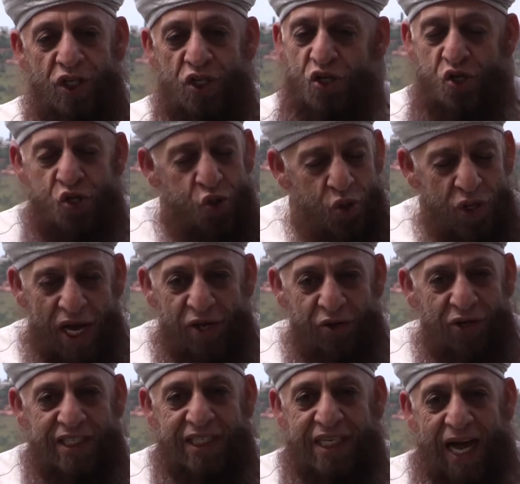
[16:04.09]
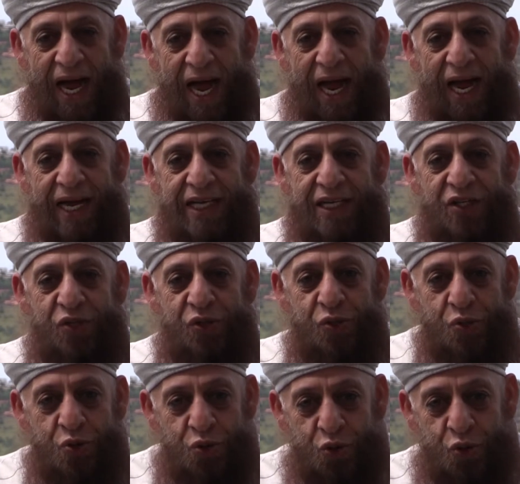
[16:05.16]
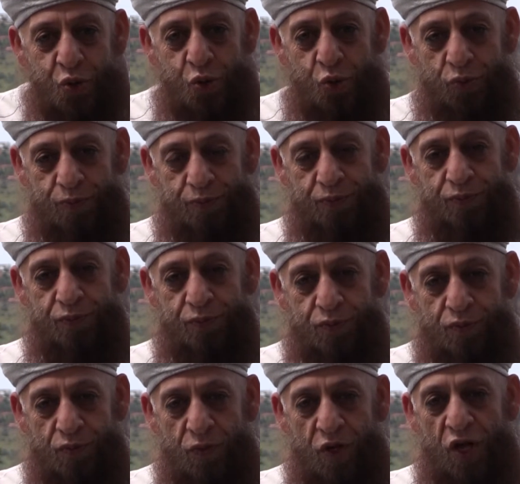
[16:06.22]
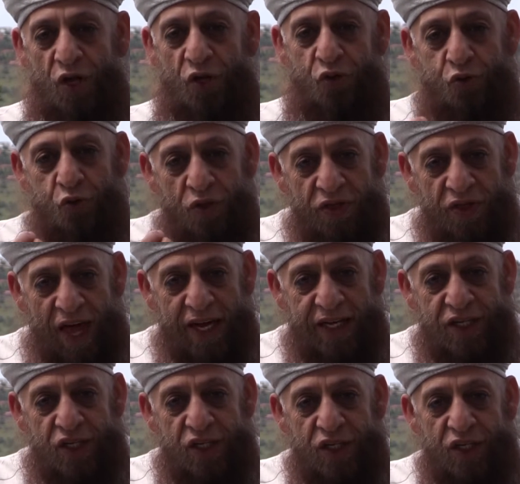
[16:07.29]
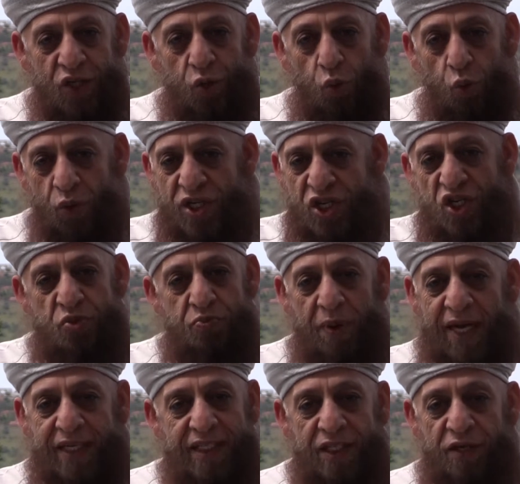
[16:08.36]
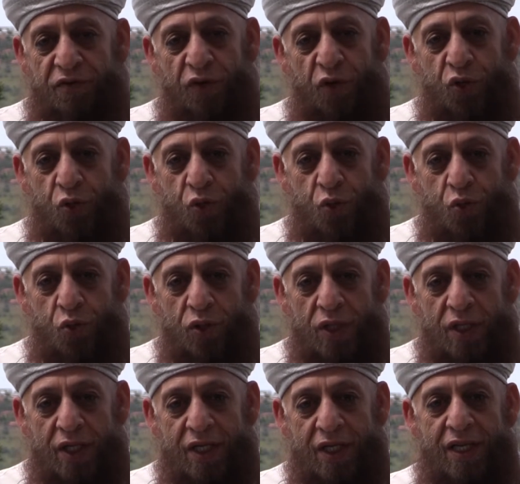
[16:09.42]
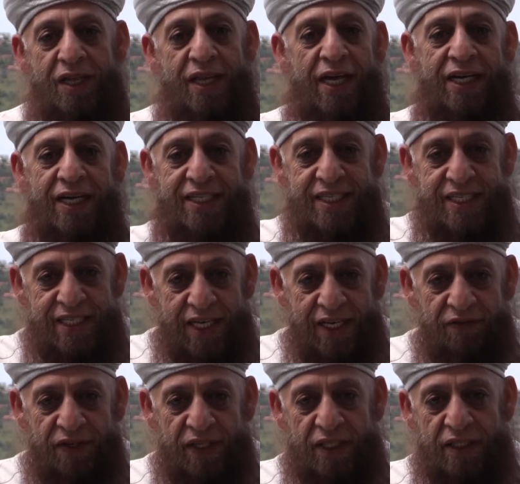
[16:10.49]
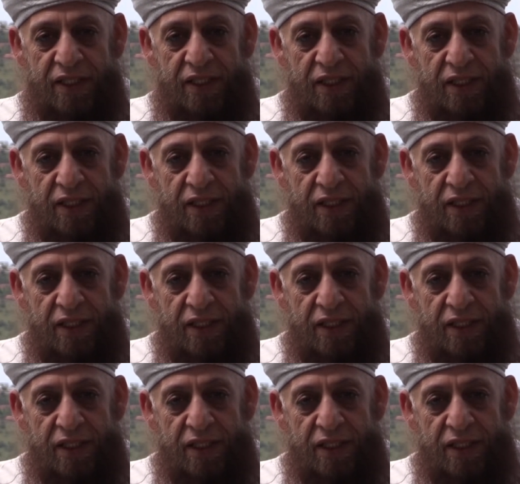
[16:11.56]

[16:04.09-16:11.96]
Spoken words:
Should I not guide you too to that which is better for you than a servant